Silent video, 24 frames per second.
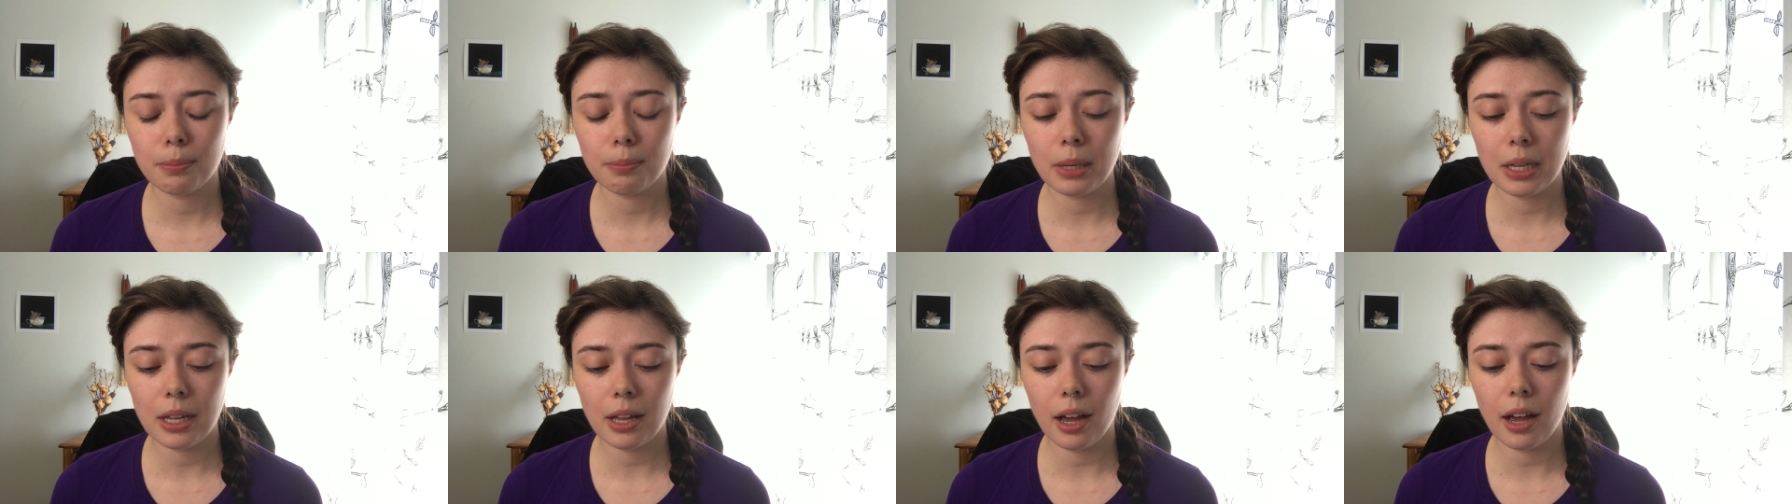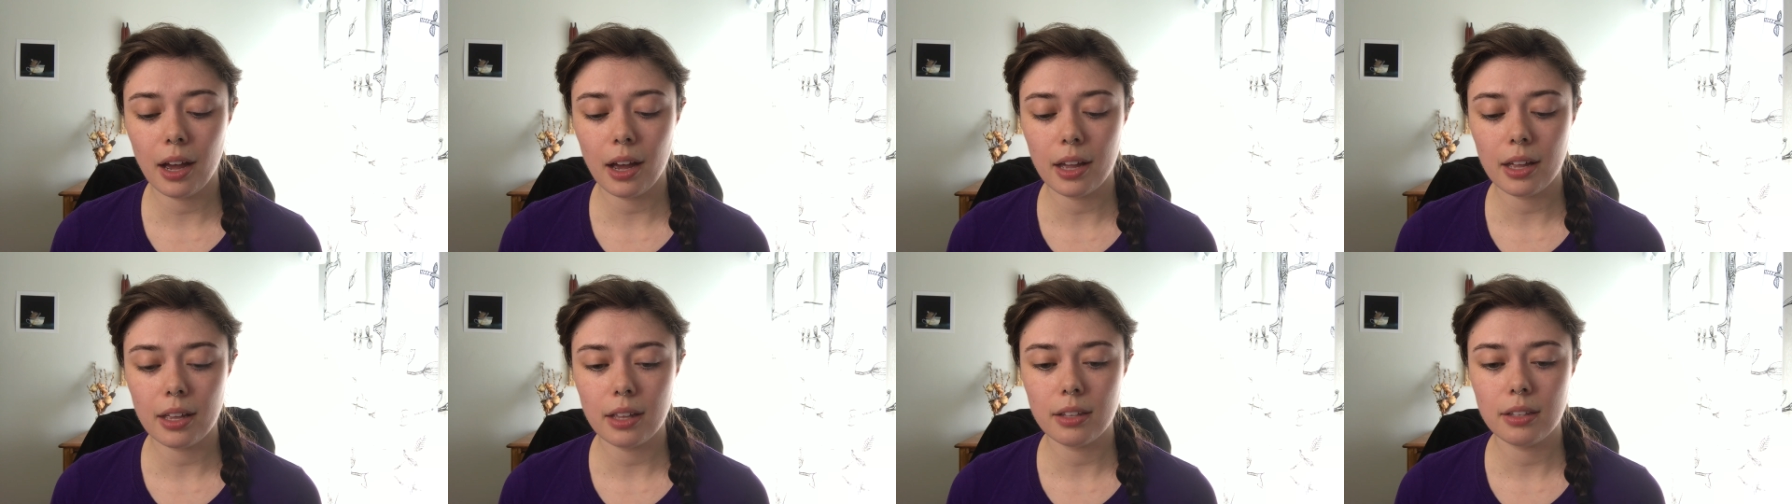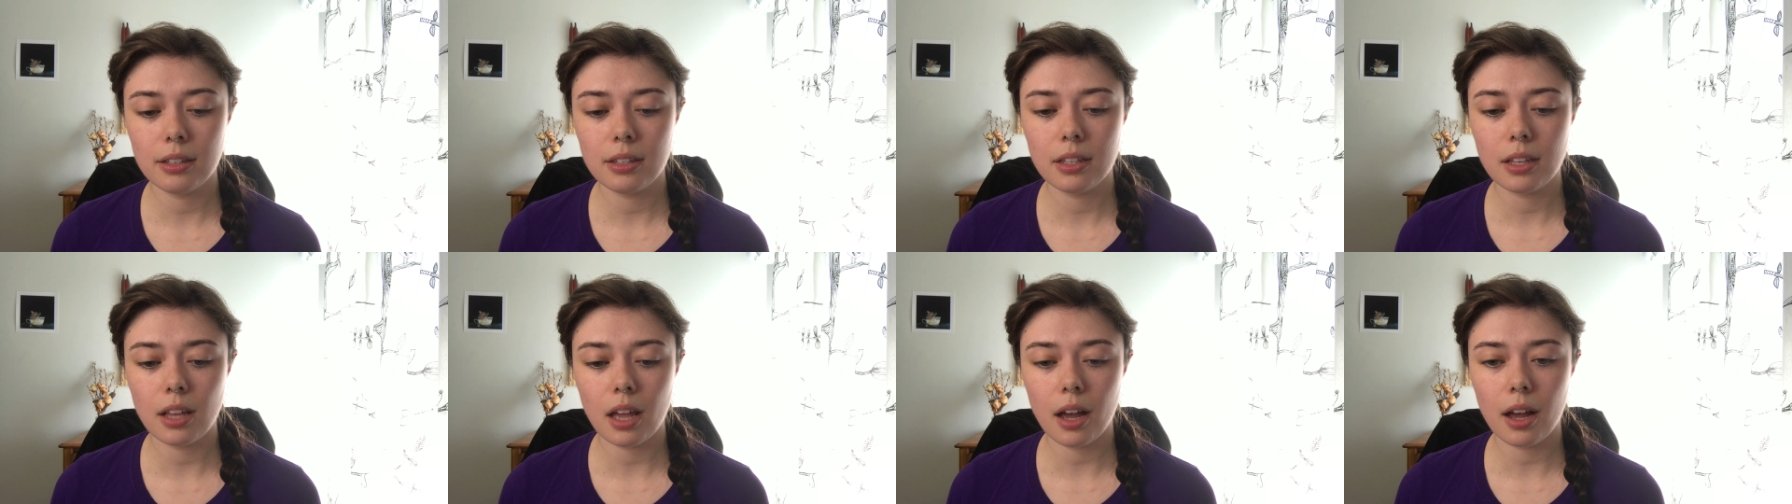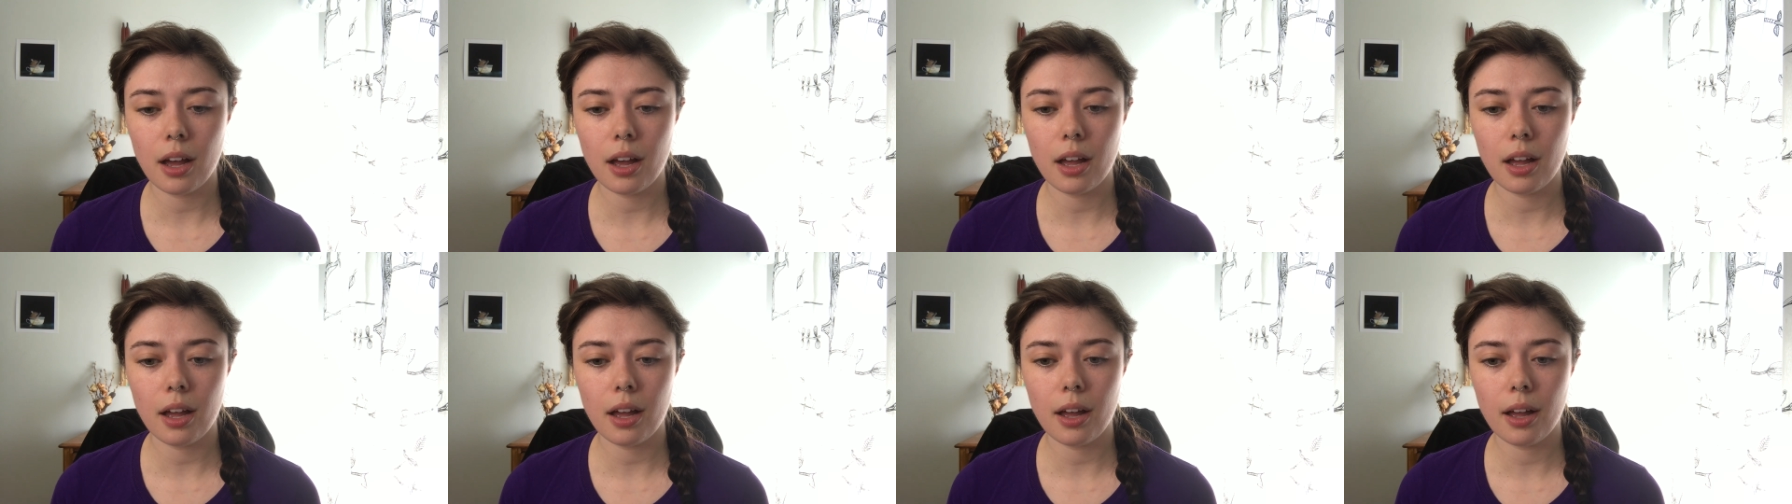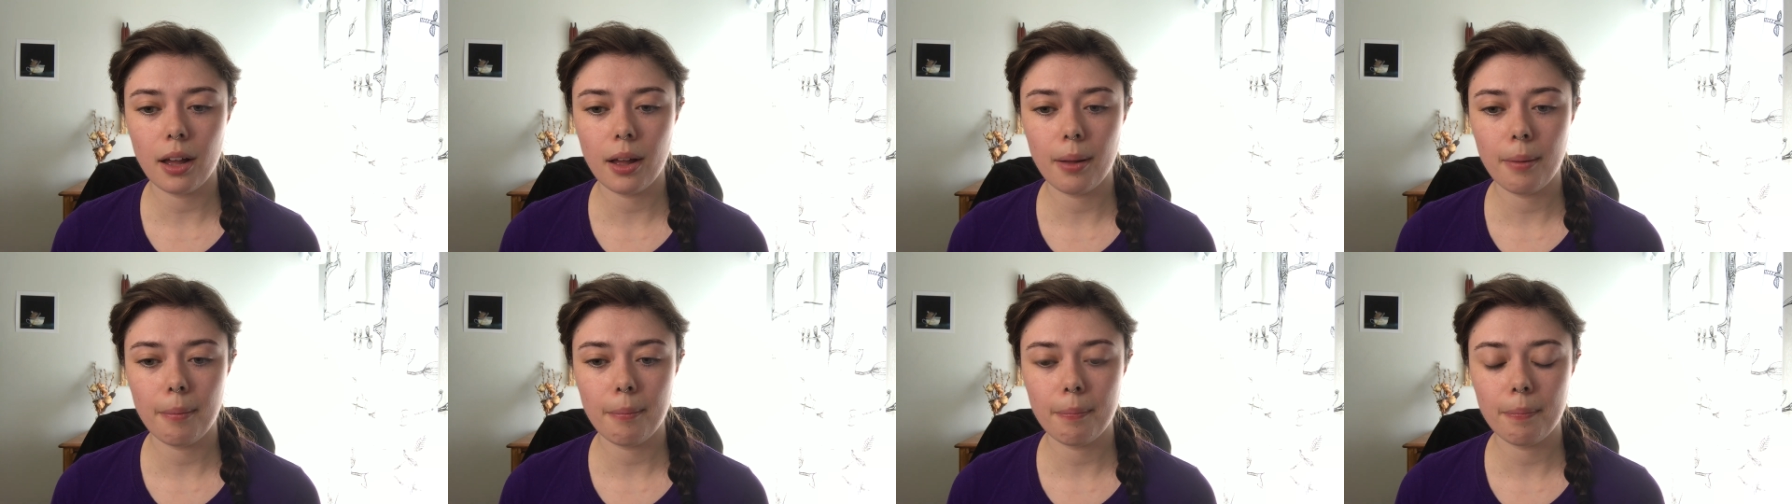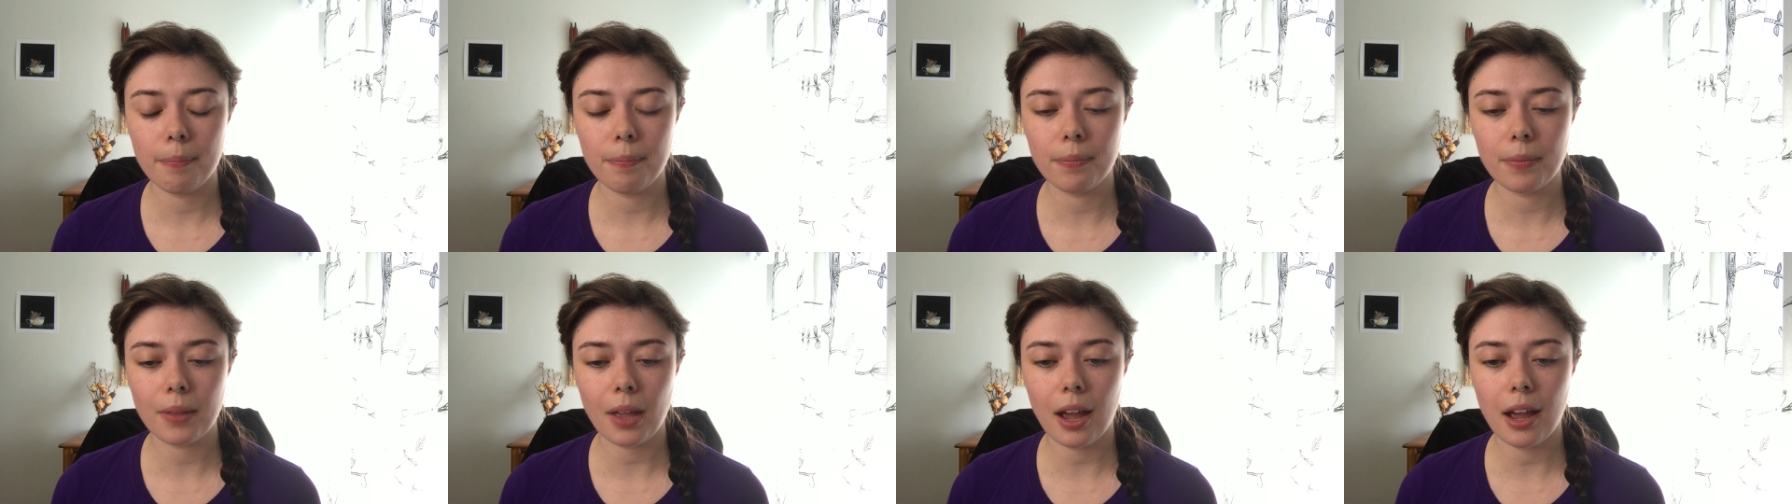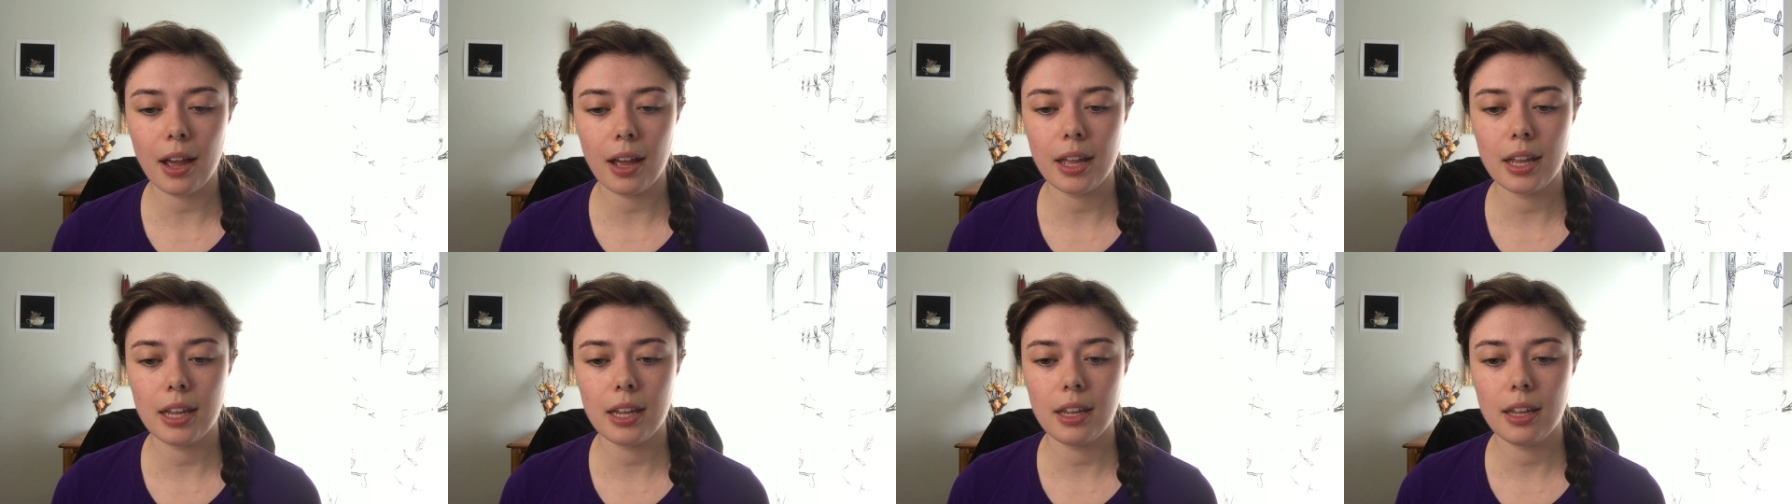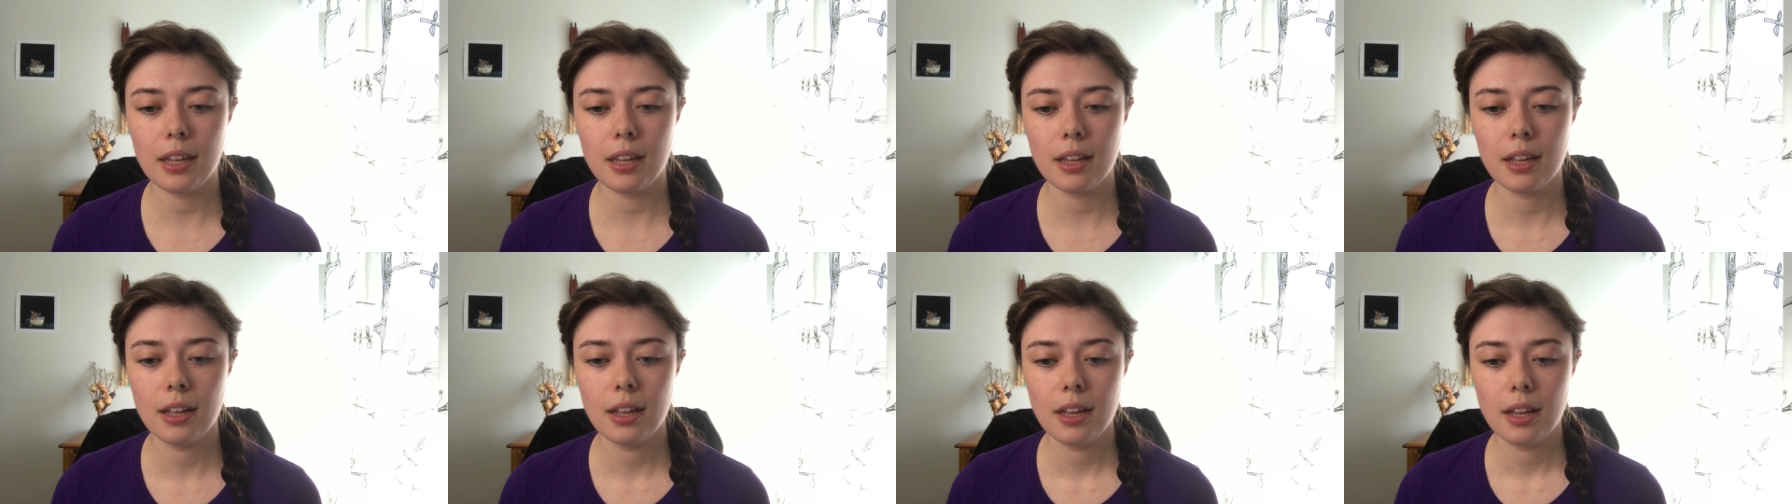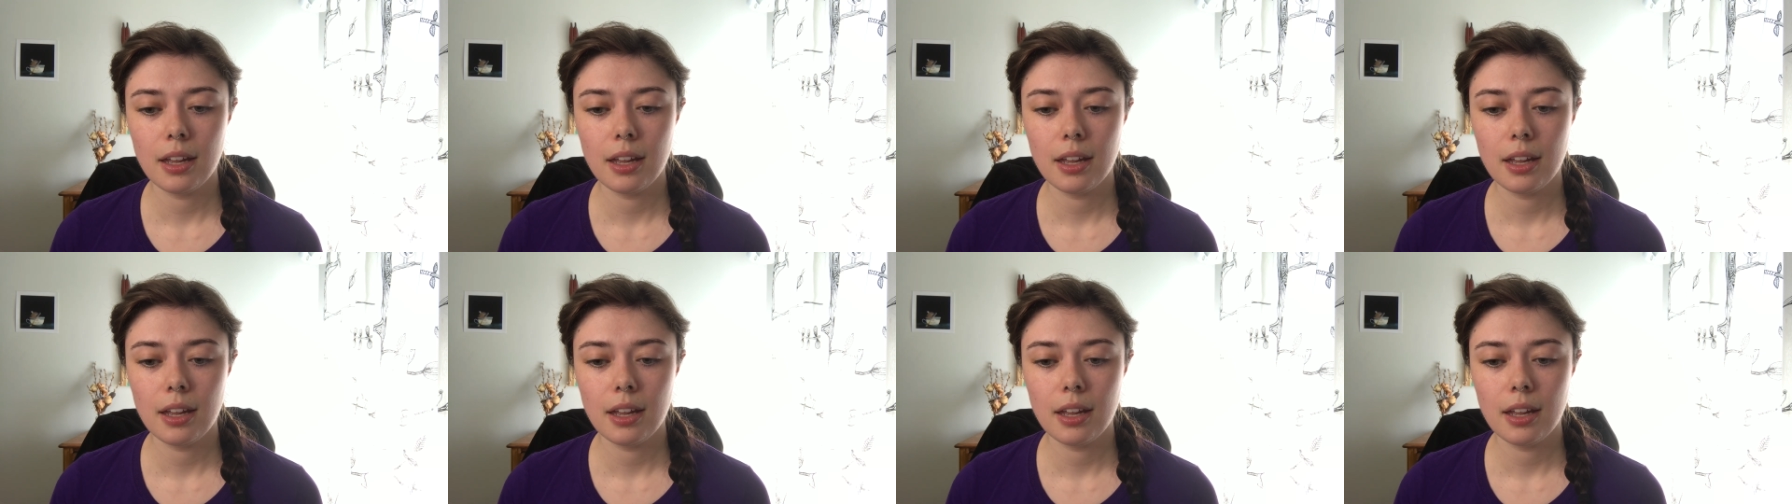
because I